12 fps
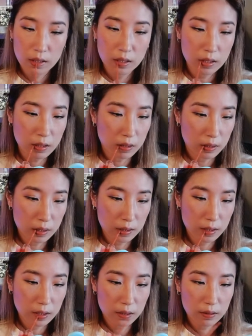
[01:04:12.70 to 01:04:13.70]
Ooh,
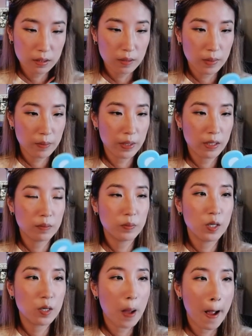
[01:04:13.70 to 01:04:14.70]
I feel like my makeup
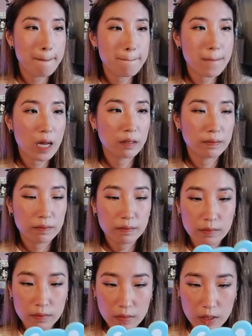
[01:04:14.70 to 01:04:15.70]
look
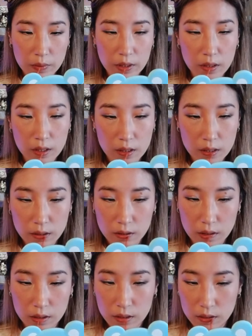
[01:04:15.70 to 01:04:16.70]
I mean, yes, it,
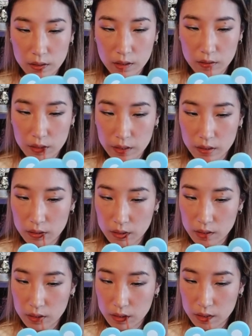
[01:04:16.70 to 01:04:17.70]
it, you're right, girl.
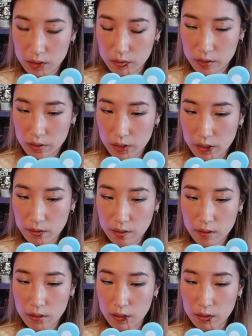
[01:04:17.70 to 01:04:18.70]
It rosé.
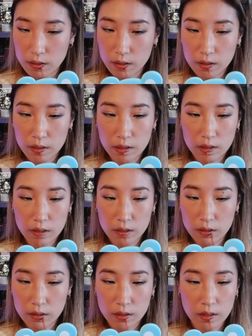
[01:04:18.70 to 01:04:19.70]
It
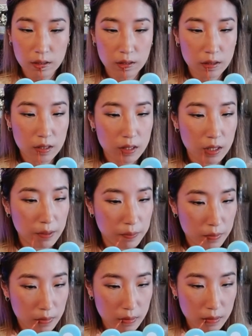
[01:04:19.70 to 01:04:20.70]
does look the same
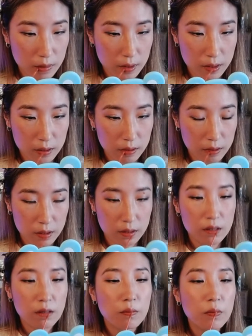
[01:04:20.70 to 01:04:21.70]
as it always does.